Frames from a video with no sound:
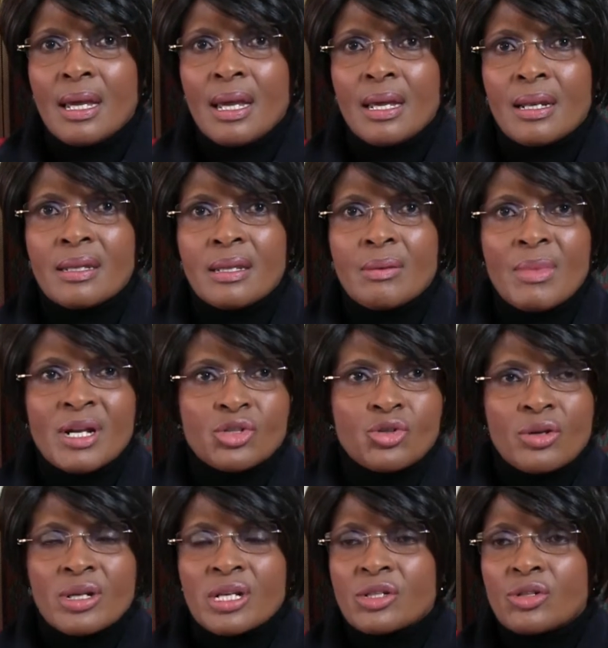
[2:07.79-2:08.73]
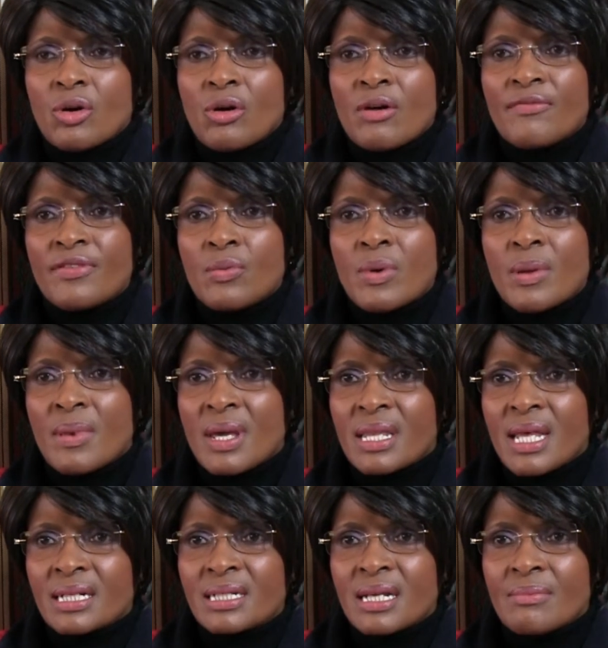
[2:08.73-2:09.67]
And the majority of the
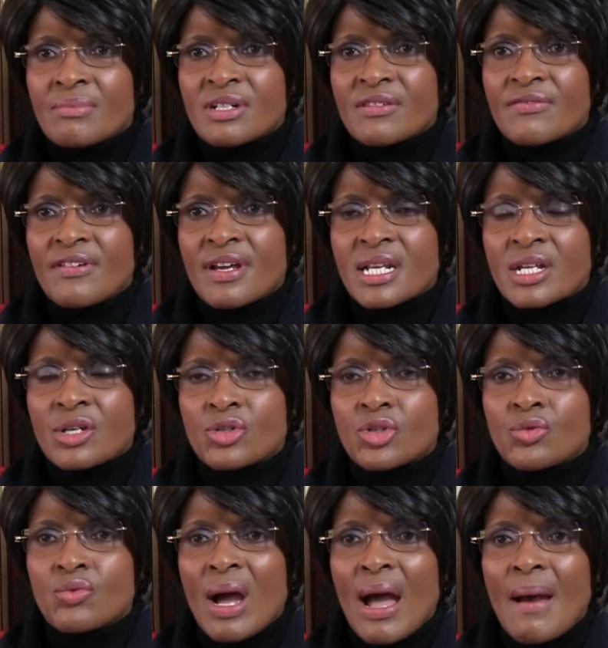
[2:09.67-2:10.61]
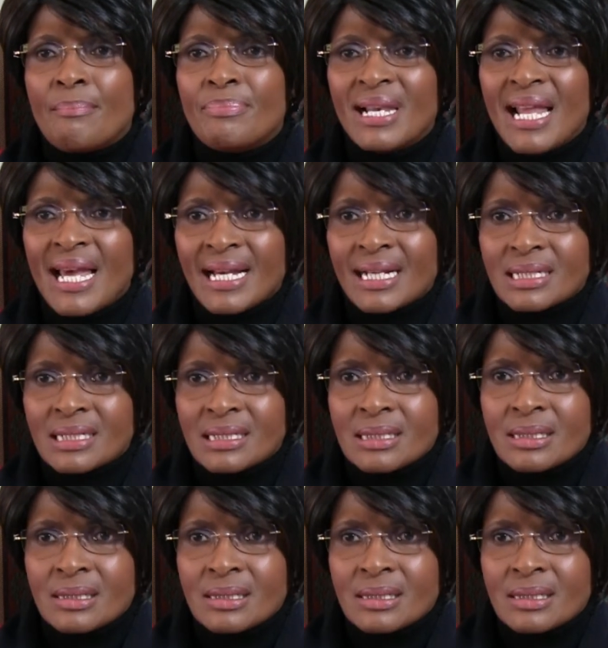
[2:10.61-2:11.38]
women that I'm referring to are black.